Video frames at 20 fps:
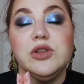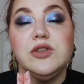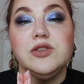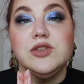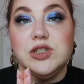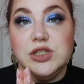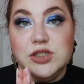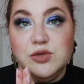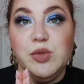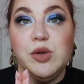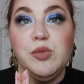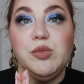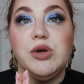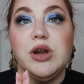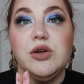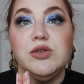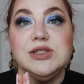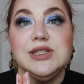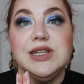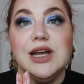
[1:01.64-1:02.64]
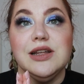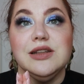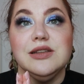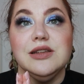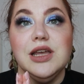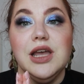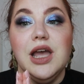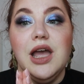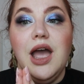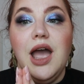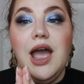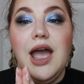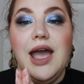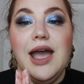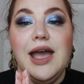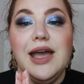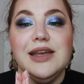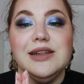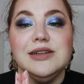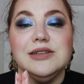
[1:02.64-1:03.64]
with just my brows done,
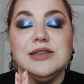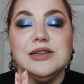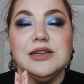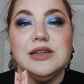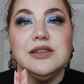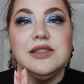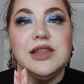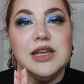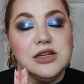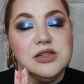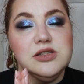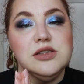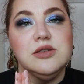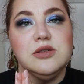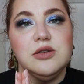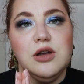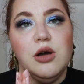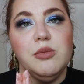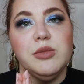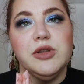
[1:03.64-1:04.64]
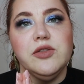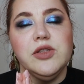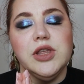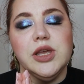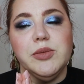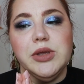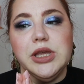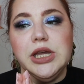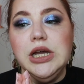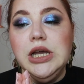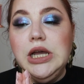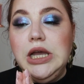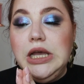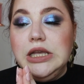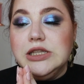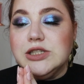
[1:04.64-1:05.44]
and that is a common theme here.